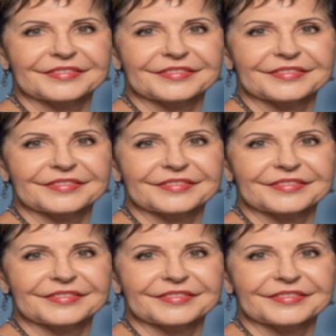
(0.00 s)

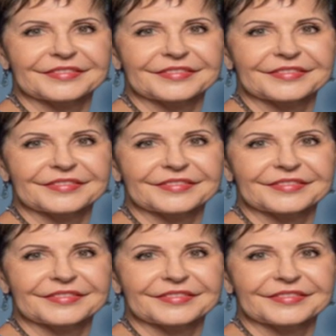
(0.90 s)

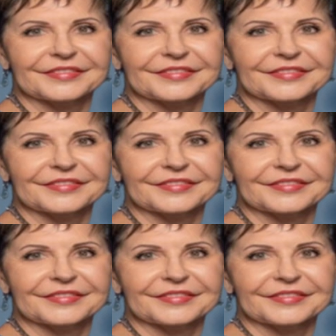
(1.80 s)

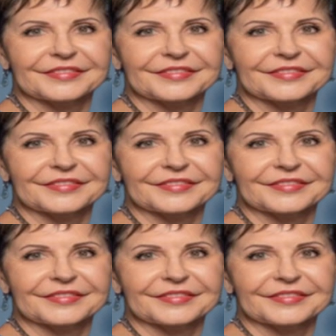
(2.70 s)
[no speech]